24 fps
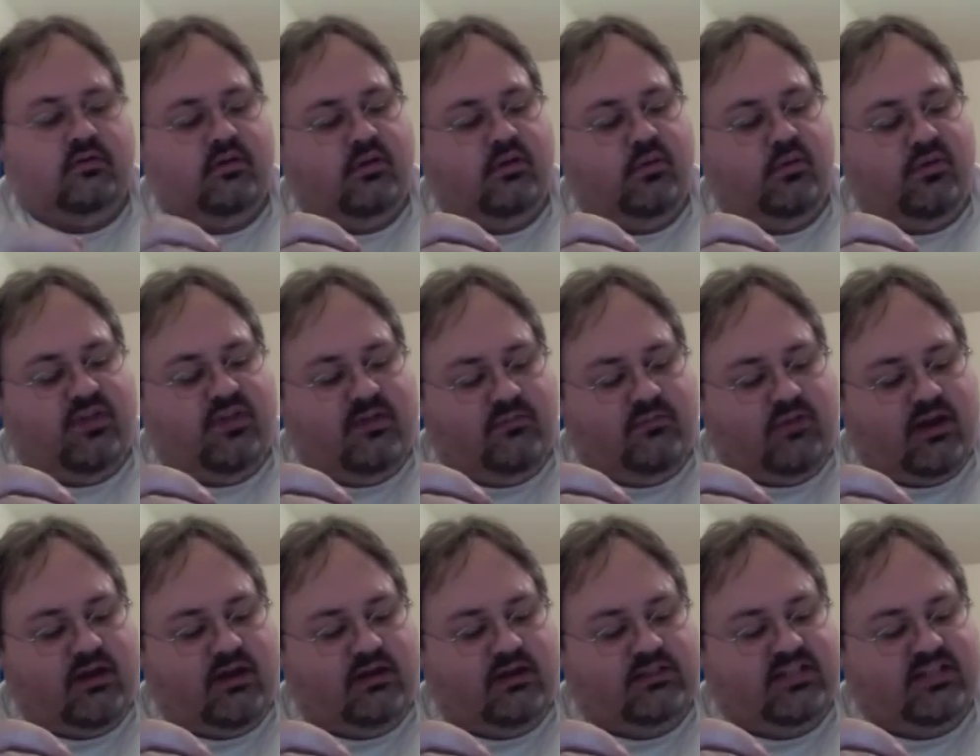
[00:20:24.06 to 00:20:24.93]
With him
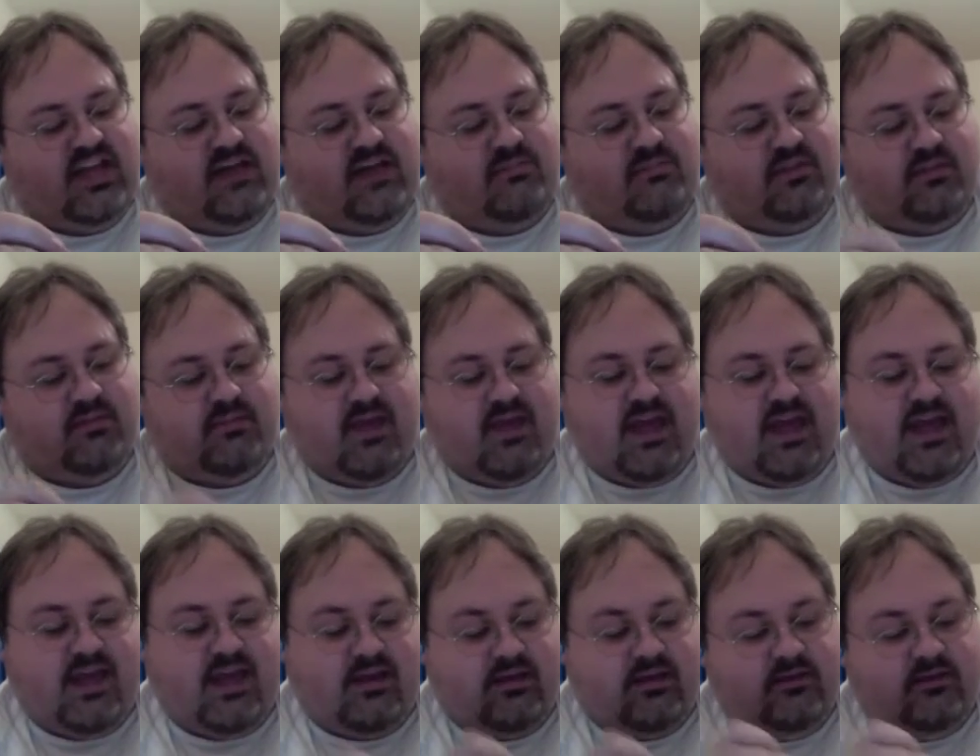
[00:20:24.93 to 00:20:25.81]
right on top of the
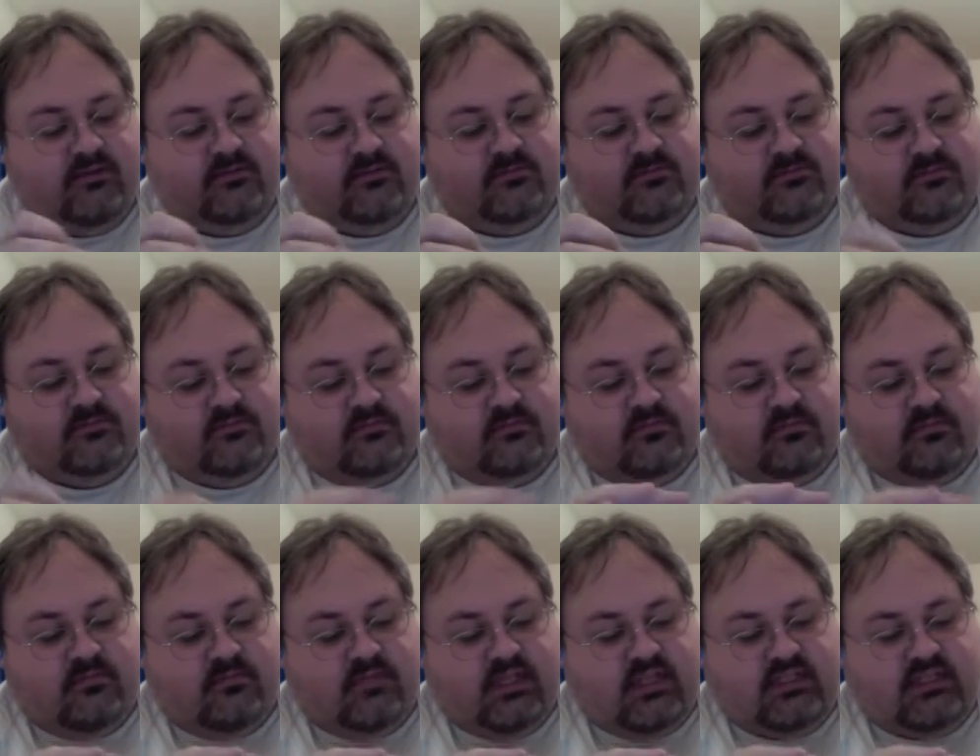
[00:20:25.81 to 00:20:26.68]
pack.
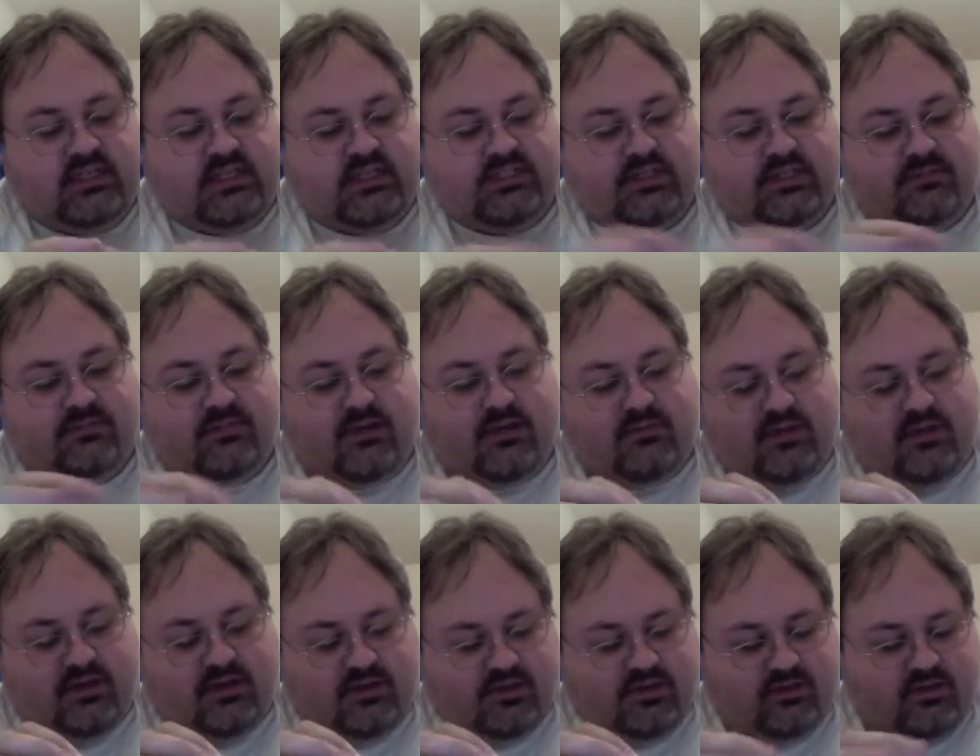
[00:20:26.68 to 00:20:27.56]
That's actually
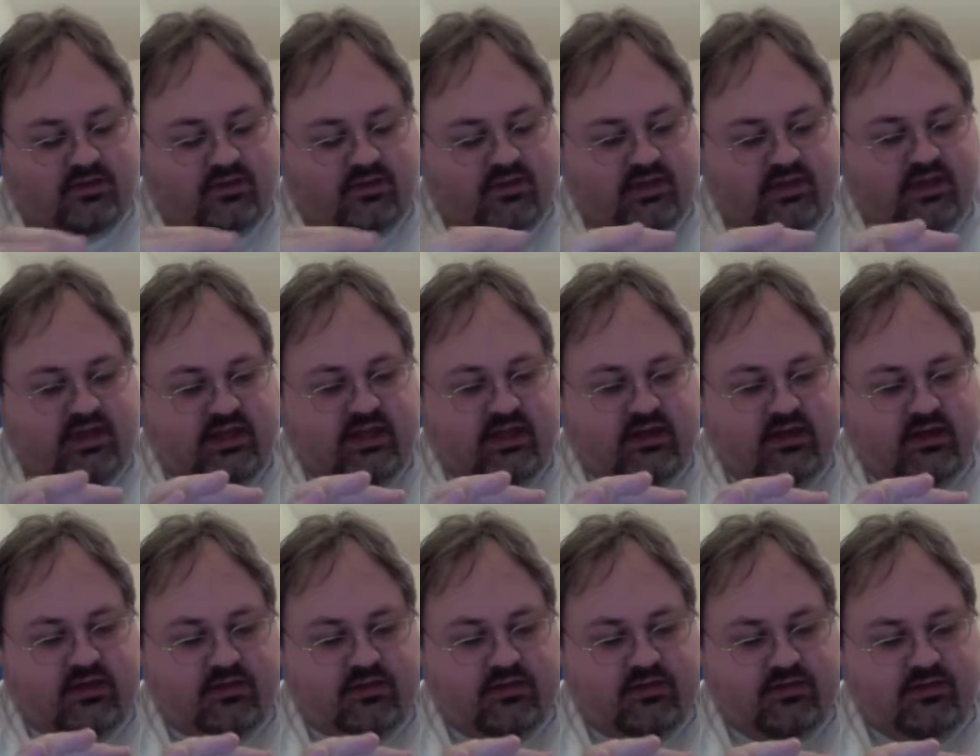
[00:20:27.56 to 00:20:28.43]
probably a good thing,
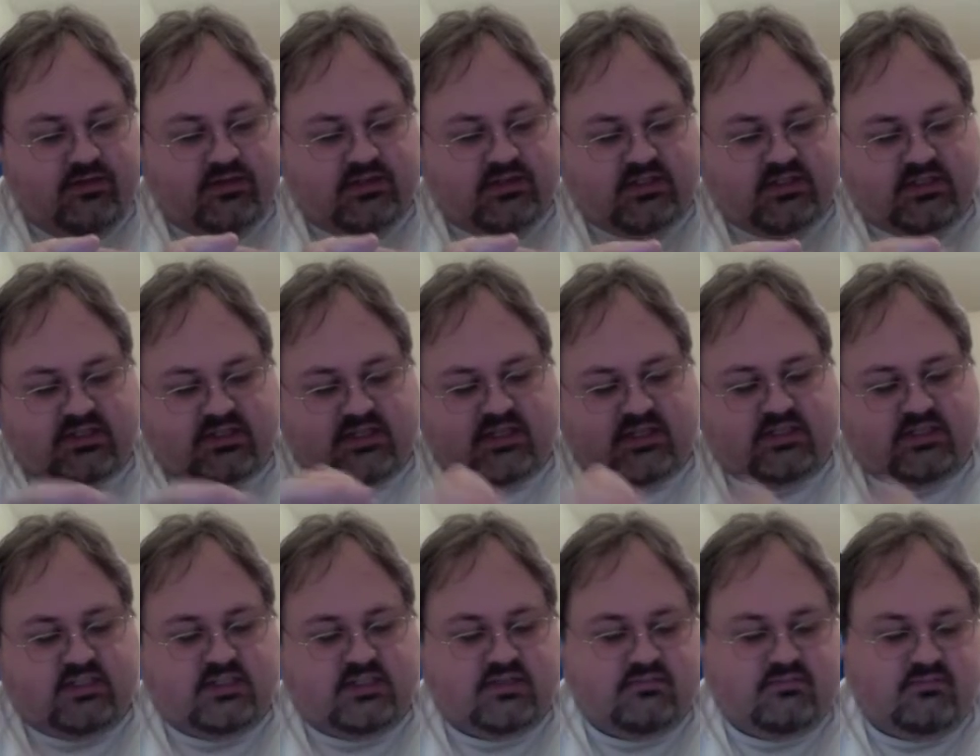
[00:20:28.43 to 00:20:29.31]
although there is a
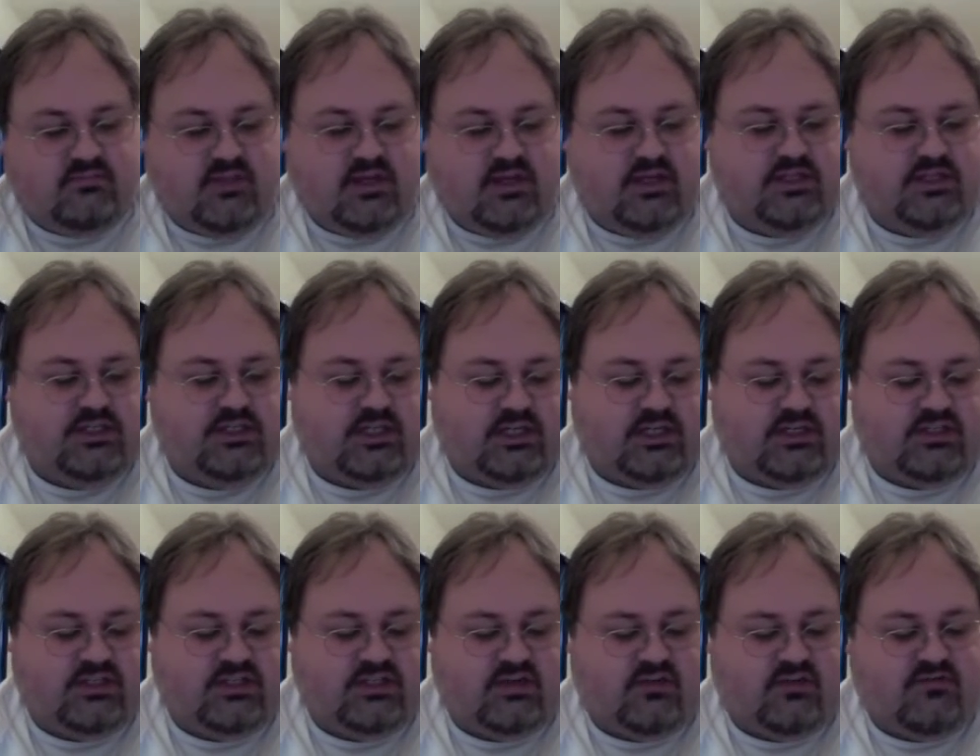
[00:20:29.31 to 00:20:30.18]
slight smudge, like a
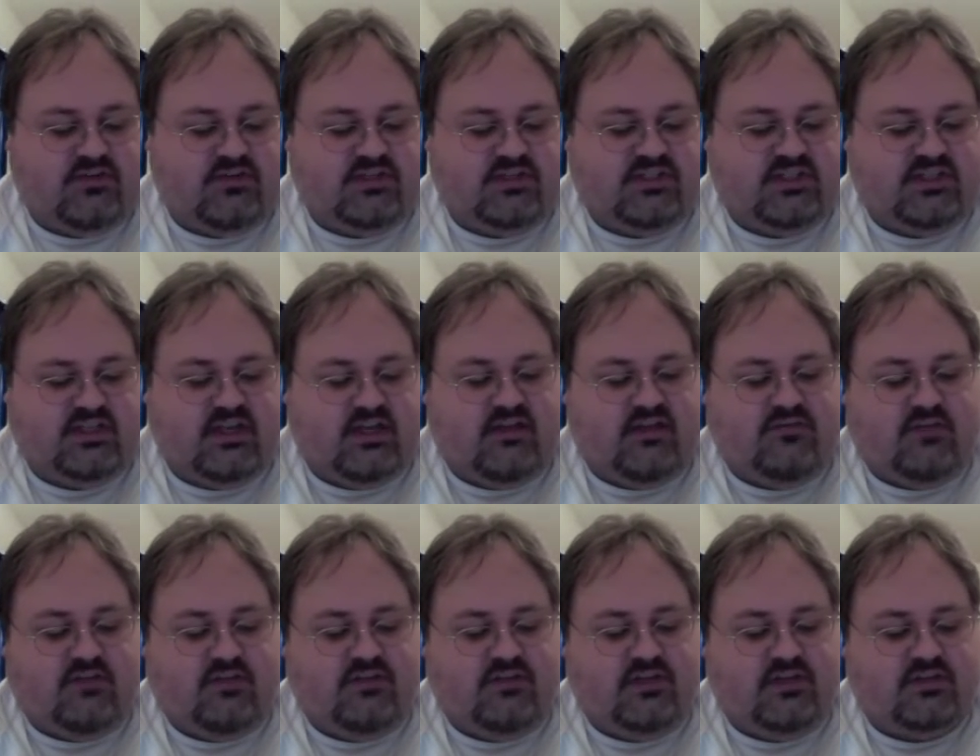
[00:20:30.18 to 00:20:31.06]
surface scuff
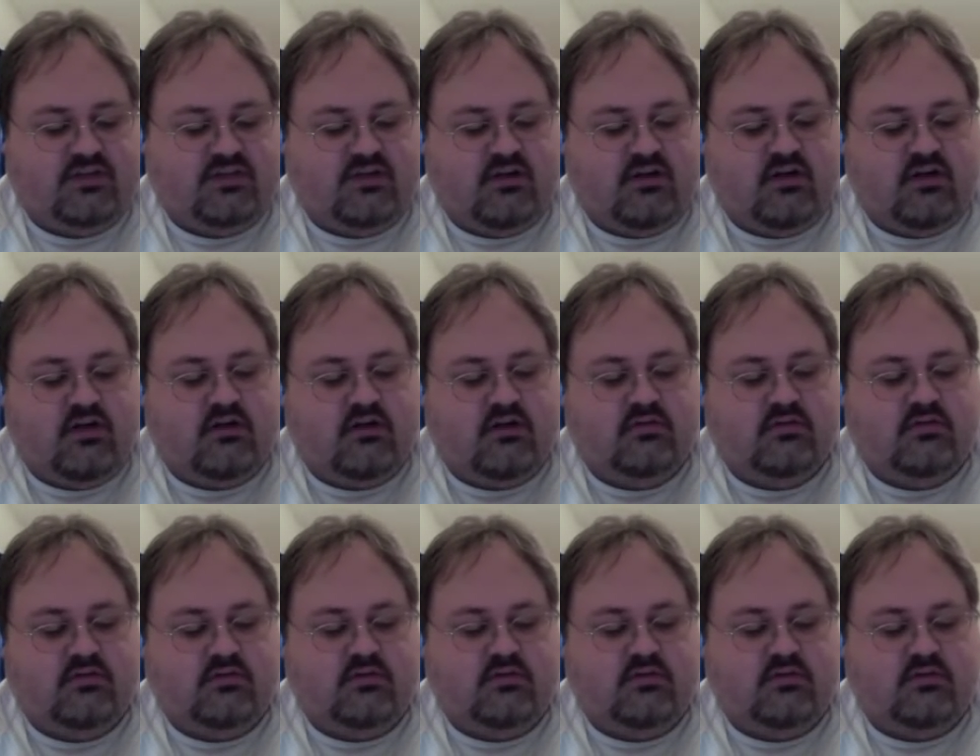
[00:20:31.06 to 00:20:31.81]
on this card.